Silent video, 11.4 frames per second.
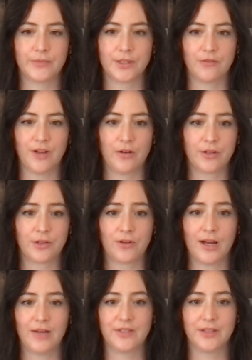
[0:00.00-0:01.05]
Falcon
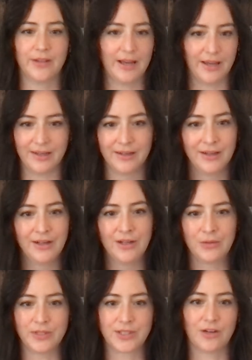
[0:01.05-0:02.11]
arrived. And then
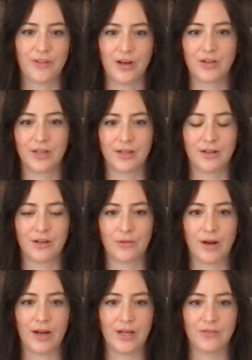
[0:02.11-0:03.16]
we saw Falcon
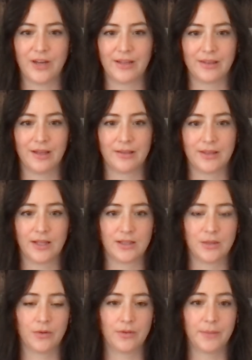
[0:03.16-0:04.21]
arrive
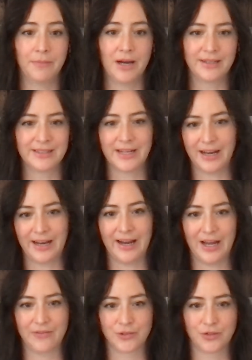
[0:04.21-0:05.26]
at the Monday
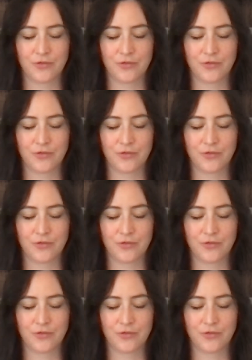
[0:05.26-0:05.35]
after the